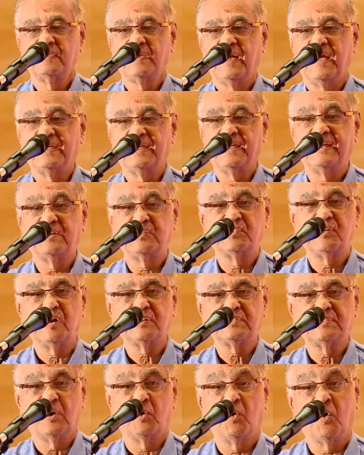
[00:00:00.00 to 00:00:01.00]
I can
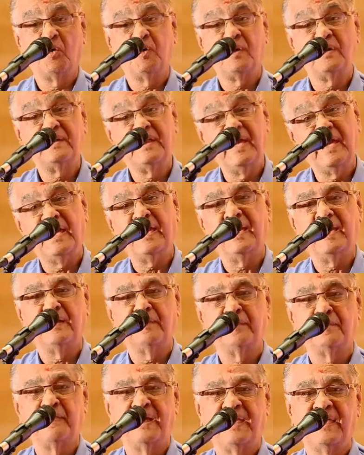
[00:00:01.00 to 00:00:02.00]
talk the whole
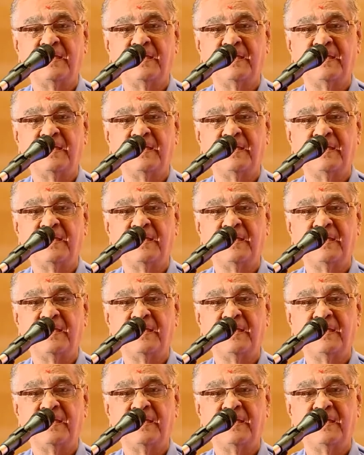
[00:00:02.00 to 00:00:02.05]
day of my